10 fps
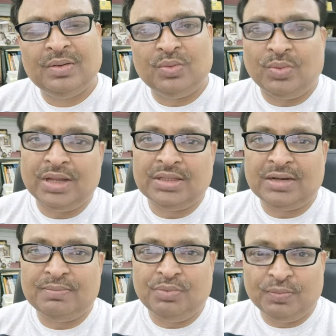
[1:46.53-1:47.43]
Why
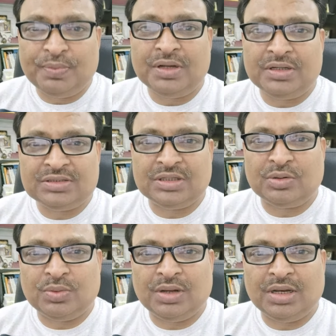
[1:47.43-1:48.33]
that blueprint is
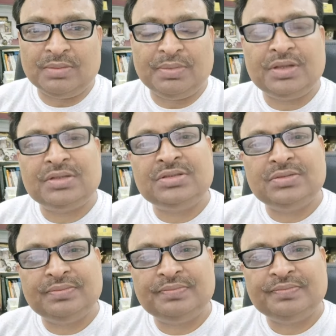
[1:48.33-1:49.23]
required? Because
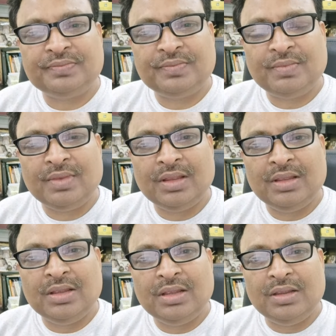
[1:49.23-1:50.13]

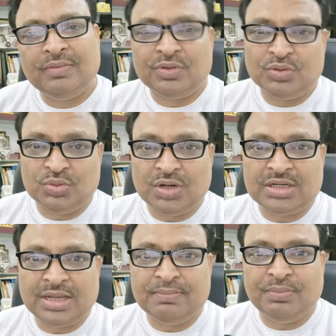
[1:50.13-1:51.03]
if you do not
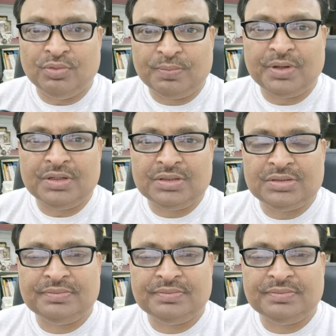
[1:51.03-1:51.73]
have blueprint,